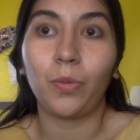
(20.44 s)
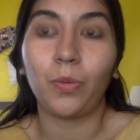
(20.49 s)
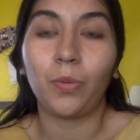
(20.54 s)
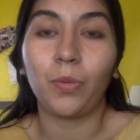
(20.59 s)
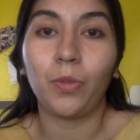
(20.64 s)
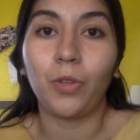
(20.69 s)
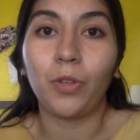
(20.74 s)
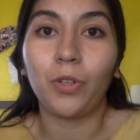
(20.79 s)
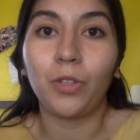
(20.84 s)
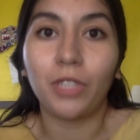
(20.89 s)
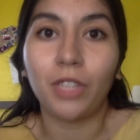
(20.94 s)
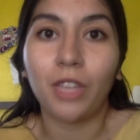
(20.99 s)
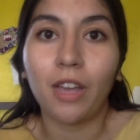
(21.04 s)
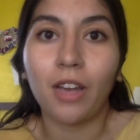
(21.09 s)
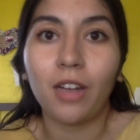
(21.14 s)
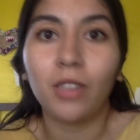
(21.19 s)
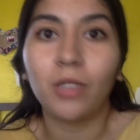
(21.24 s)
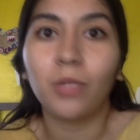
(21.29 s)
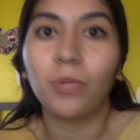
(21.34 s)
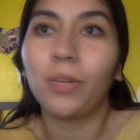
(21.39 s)
Your
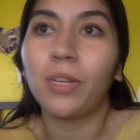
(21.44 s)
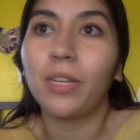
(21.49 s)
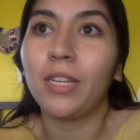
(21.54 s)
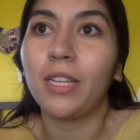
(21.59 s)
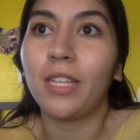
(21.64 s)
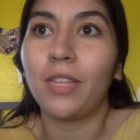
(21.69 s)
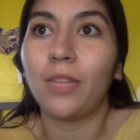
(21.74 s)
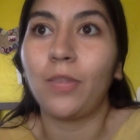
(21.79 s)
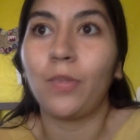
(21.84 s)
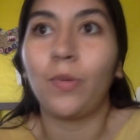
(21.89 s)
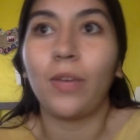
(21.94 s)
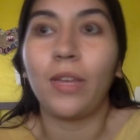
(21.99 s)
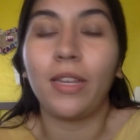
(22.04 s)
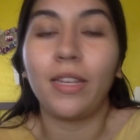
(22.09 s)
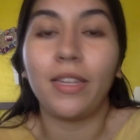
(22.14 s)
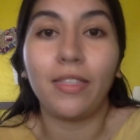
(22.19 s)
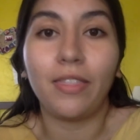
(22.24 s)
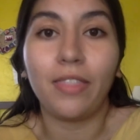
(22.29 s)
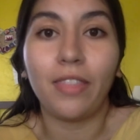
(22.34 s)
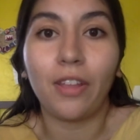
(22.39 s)
child,
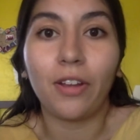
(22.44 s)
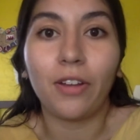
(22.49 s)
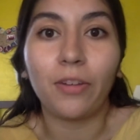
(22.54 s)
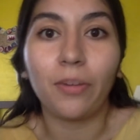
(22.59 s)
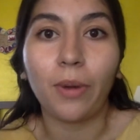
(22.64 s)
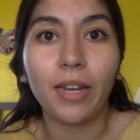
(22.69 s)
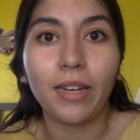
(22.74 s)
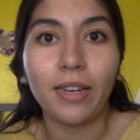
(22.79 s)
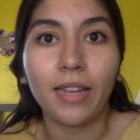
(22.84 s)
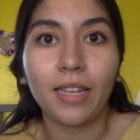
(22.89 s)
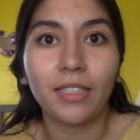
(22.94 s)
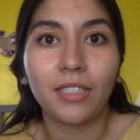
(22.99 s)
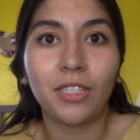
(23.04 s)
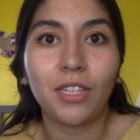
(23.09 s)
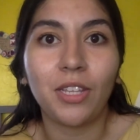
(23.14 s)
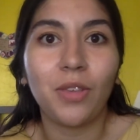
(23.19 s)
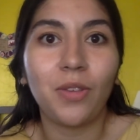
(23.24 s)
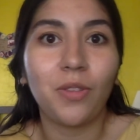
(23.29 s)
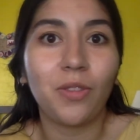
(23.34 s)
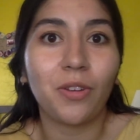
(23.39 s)
when they're right next
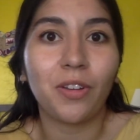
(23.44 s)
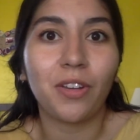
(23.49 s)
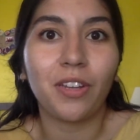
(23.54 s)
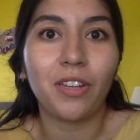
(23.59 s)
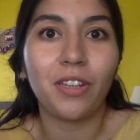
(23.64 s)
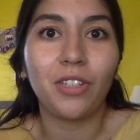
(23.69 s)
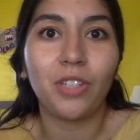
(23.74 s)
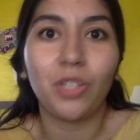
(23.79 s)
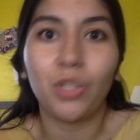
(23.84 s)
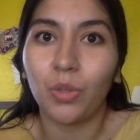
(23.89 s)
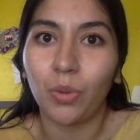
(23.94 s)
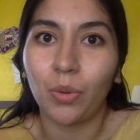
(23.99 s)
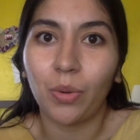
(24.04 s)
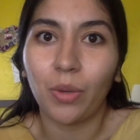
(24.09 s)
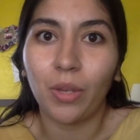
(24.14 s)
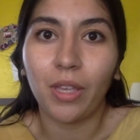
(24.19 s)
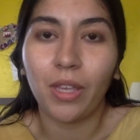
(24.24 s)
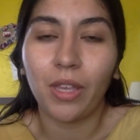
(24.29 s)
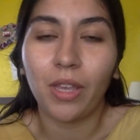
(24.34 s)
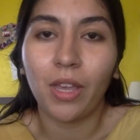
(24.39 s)
to you, they're going to
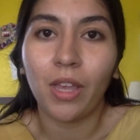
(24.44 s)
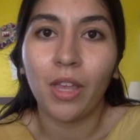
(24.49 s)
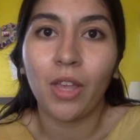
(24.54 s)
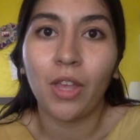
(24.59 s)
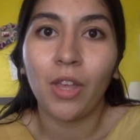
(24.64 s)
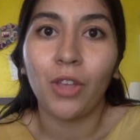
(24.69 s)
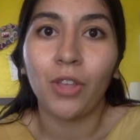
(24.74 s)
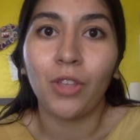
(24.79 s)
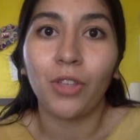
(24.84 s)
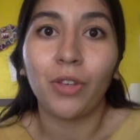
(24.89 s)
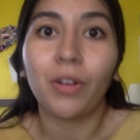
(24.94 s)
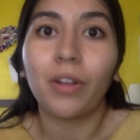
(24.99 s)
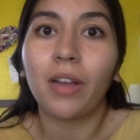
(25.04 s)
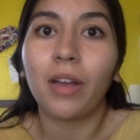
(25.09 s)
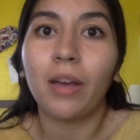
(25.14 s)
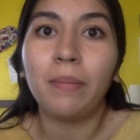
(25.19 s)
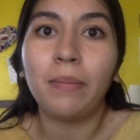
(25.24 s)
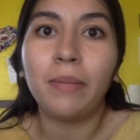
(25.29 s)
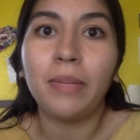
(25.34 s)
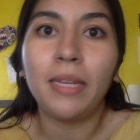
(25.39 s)
enjoy your
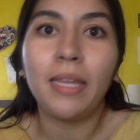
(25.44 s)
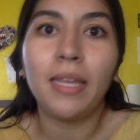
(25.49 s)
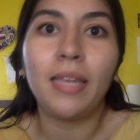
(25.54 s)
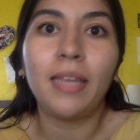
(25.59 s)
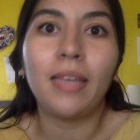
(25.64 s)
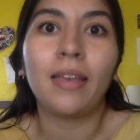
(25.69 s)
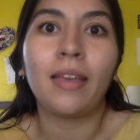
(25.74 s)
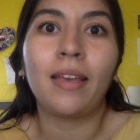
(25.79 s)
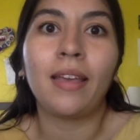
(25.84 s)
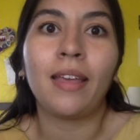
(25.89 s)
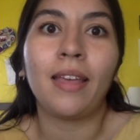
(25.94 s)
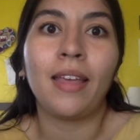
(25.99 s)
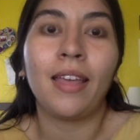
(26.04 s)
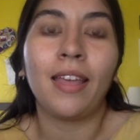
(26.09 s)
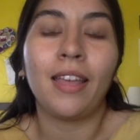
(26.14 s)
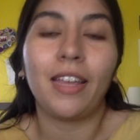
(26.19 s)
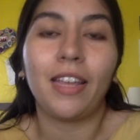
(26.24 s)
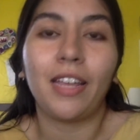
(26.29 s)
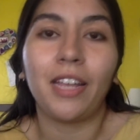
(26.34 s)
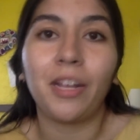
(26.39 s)
company,
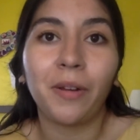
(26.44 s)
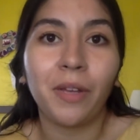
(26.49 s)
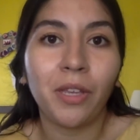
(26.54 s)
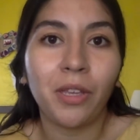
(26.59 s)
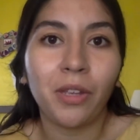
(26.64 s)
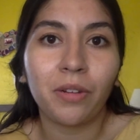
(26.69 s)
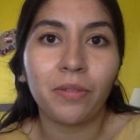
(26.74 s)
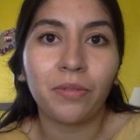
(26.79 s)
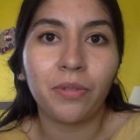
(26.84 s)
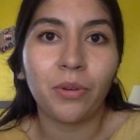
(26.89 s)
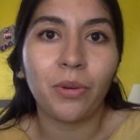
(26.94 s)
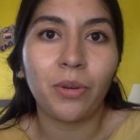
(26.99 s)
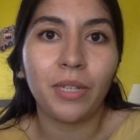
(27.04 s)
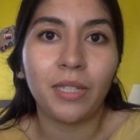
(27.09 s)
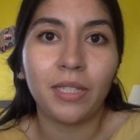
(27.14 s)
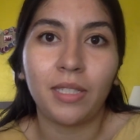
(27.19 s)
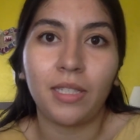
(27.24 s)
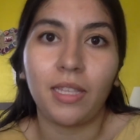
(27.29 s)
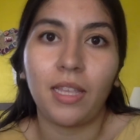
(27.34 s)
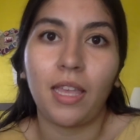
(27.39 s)
hearing your
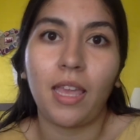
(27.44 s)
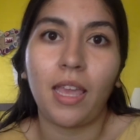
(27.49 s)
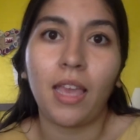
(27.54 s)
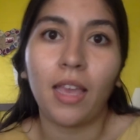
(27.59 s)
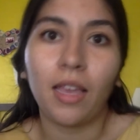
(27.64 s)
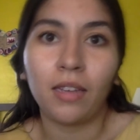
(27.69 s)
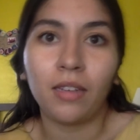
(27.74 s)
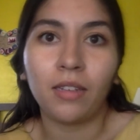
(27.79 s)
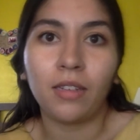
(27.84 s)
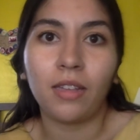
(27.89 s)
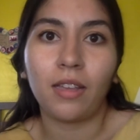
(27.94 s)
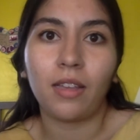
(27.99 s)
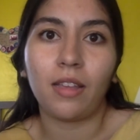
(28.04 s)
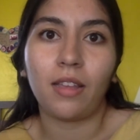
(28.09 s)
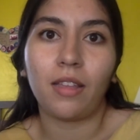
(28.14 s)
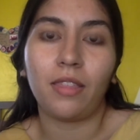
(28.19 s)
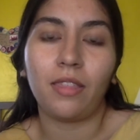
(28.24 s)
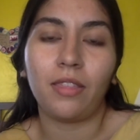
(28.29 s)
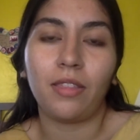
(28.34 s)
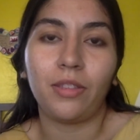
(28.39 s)
voice, and
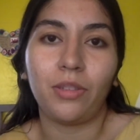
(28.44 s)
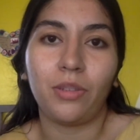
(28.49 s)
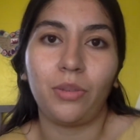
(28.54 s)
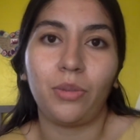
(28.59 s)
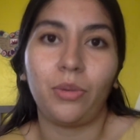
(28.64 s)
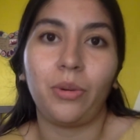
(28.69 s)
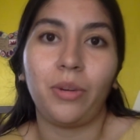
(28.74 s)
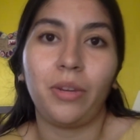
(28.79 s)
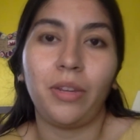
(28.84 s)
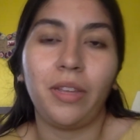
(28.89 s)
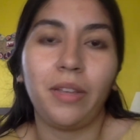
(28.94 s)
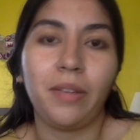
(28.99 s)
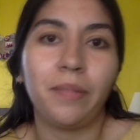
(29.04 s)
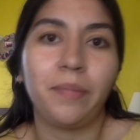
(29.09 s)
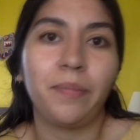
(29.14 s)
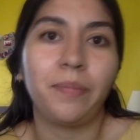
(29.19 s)
the story.